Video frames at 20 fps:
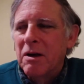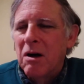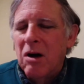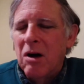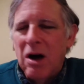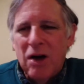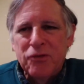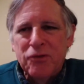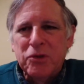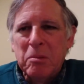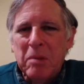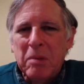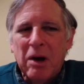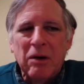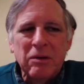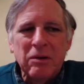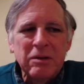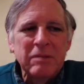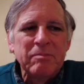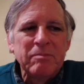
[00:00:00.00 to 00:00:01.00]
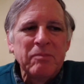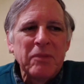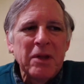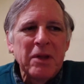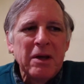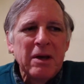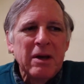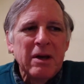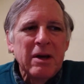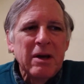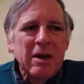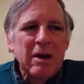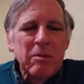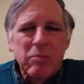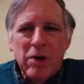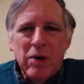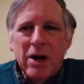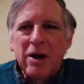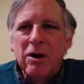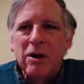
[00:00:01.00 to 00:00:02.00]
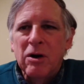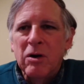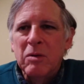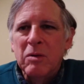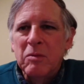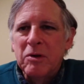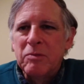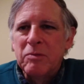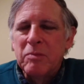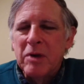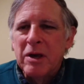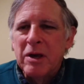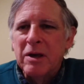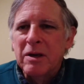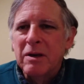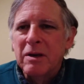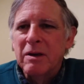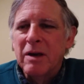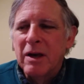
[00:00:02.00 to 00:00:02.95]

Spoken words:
off the boat and brought it home with me.